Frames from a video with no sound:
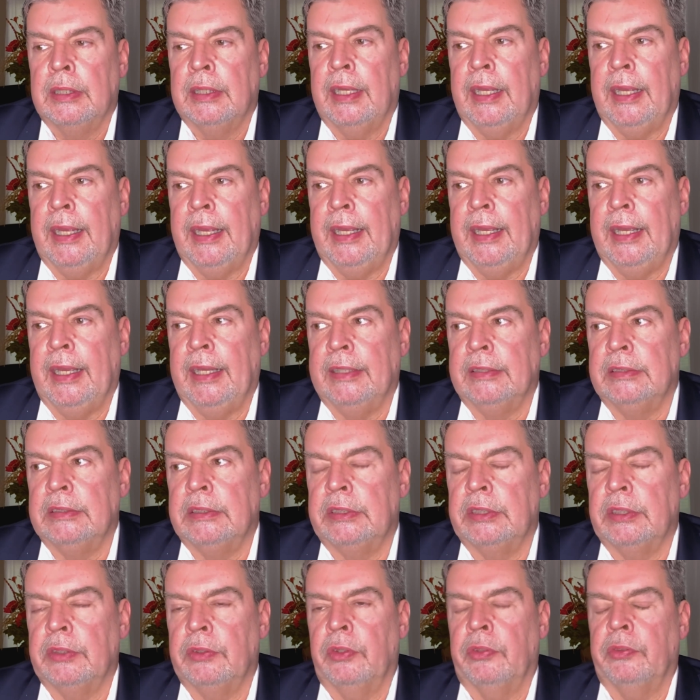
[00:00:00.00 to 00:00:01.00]
And
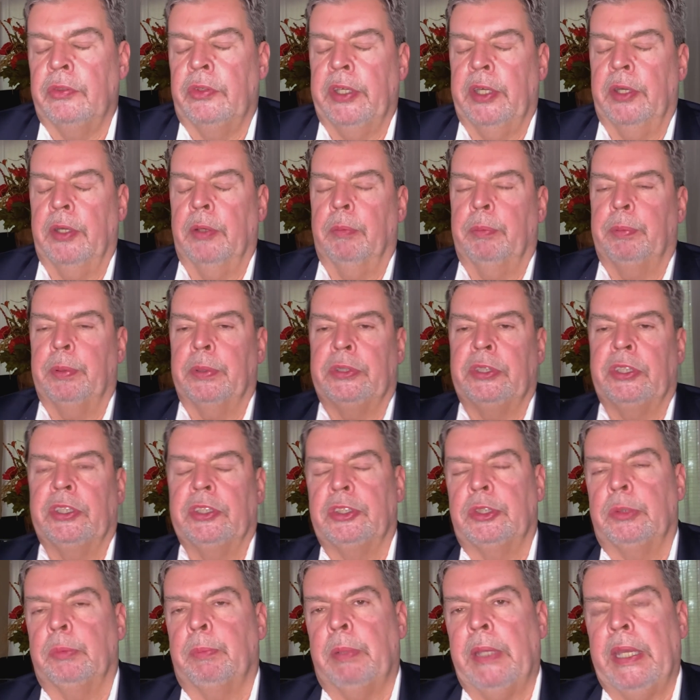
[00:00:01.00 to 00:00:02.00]
their
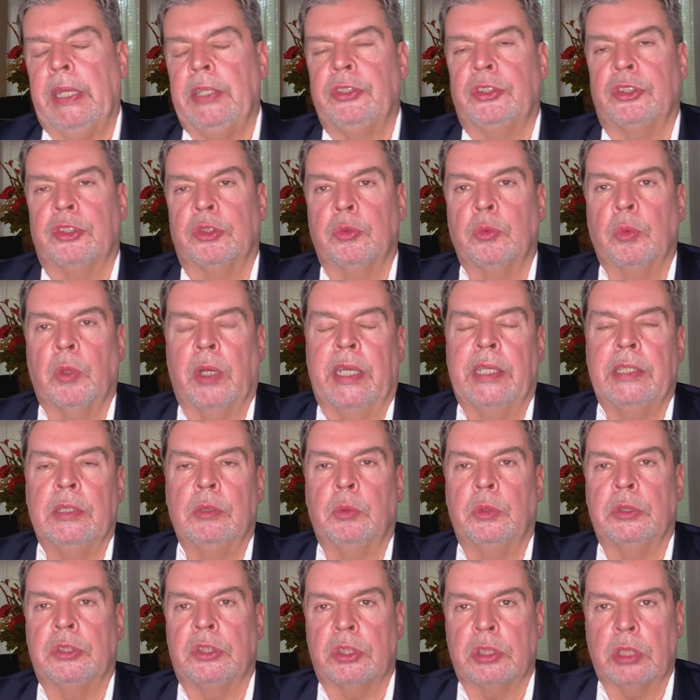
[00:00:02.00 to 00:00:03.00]
participation rate
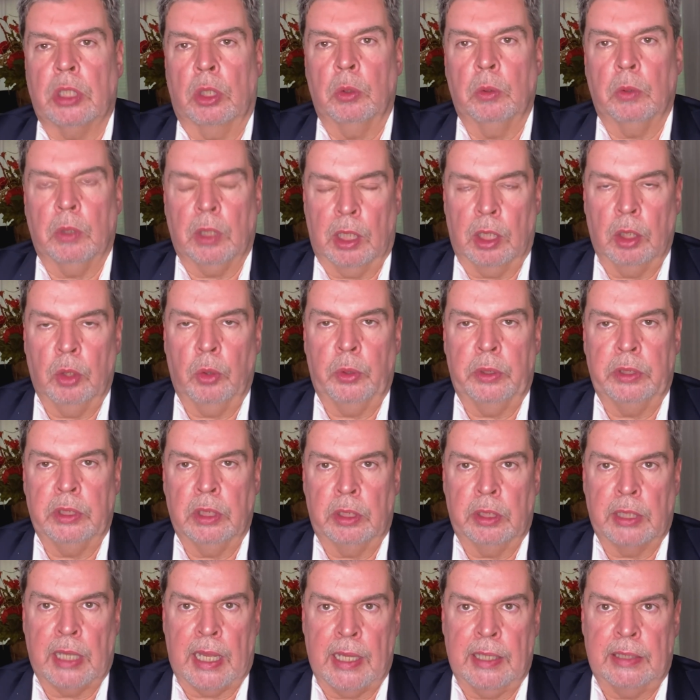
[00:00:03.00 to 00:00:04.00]
was so low in the
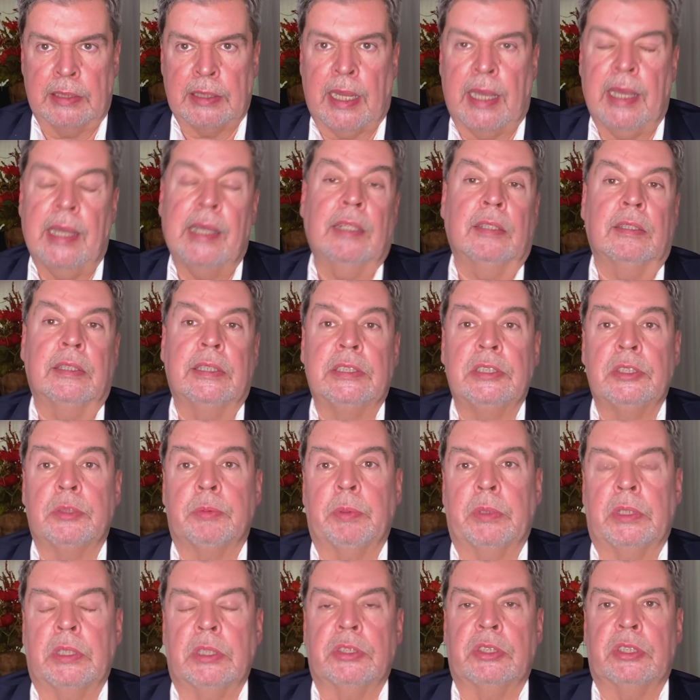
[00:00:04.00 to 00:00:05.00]
non-highlies
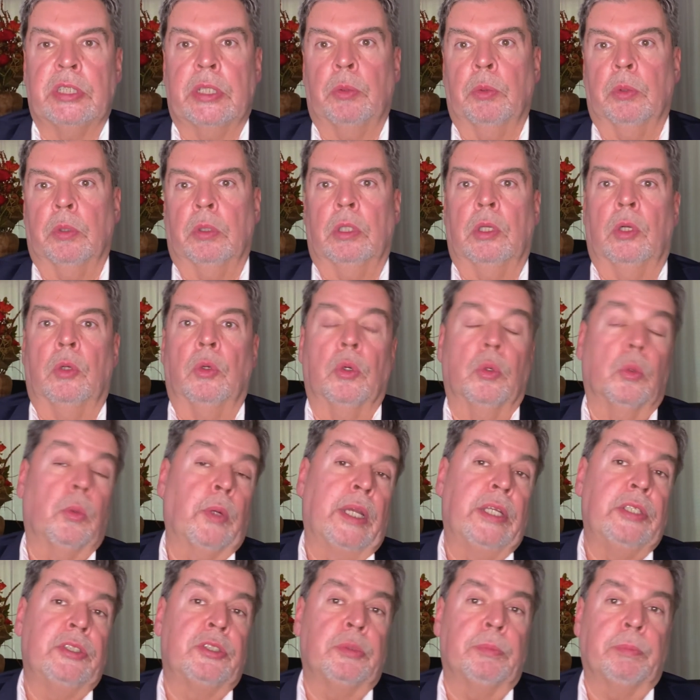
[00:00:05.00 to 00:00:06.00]
because they were lower
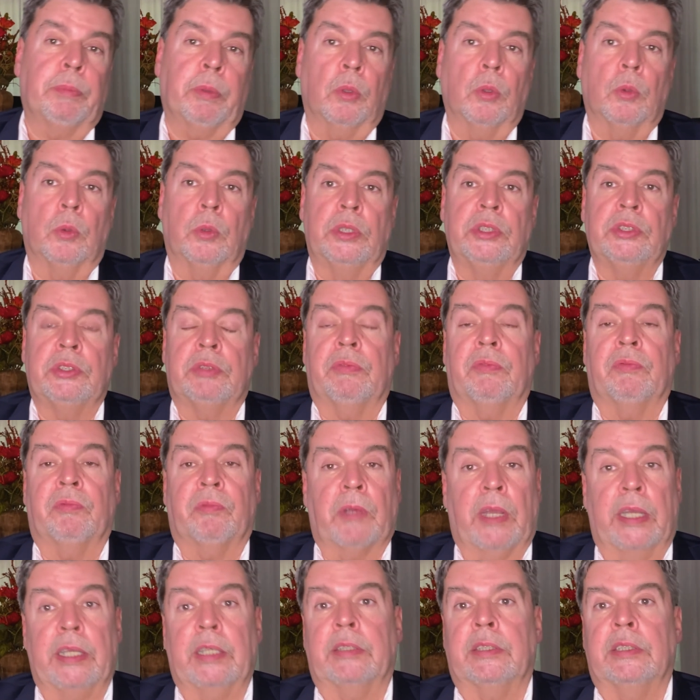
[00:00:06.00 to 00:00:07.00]
wage employees,
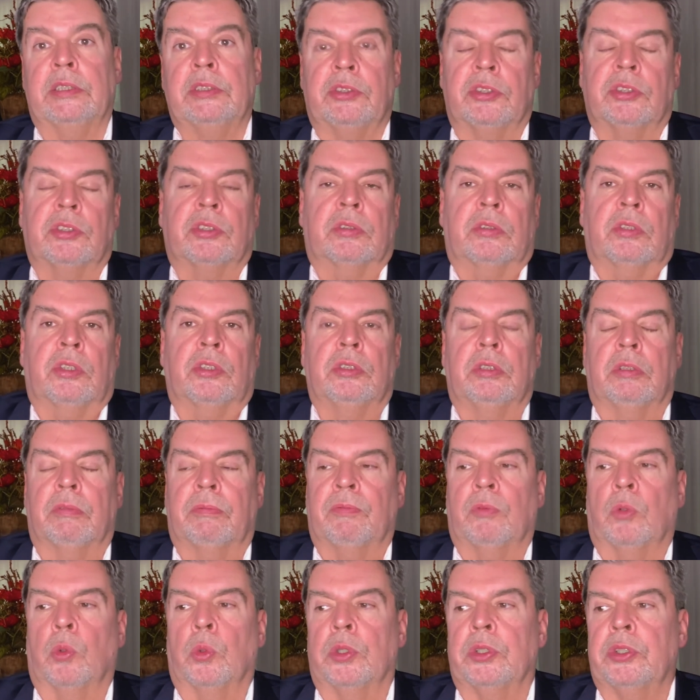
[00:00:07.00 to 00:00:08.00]
frankly just couldn't
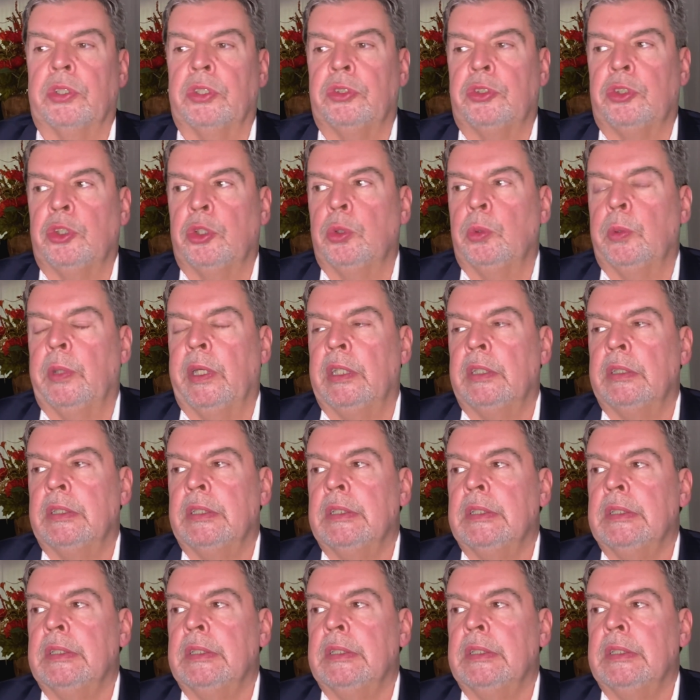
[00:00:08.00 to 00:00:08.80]
afford to do it.